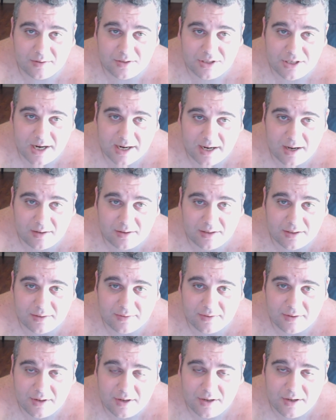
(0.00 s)
Check out
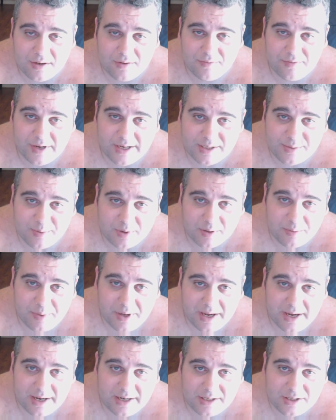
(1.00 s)
the Facebook
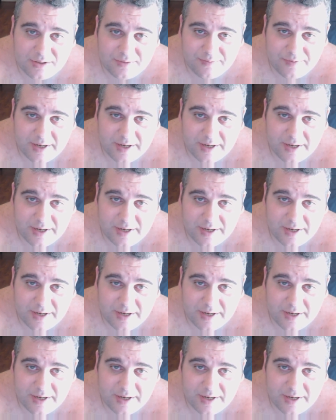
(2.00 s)
page,